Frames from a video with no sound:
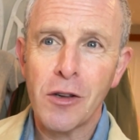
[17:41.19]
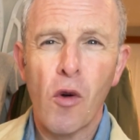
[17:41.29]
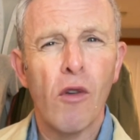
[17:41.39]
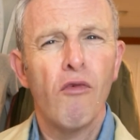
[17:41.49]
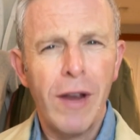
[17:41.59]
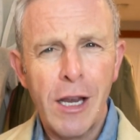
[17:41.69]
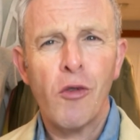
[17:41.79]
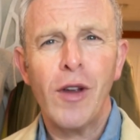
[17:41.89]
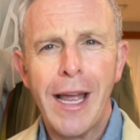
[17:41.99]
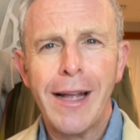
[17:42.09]
or
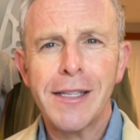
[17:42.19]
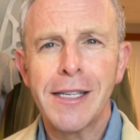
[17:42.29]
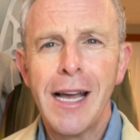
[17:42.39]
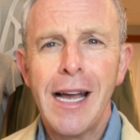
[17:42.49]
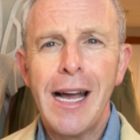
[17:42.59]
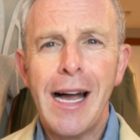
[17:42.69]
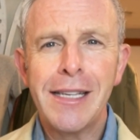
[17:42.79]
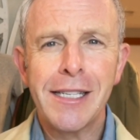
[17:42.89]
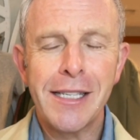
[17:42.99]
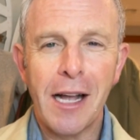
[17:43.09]
recreates a
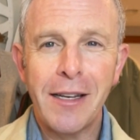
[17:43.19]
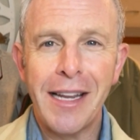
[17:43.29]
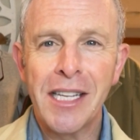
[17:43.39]
stunt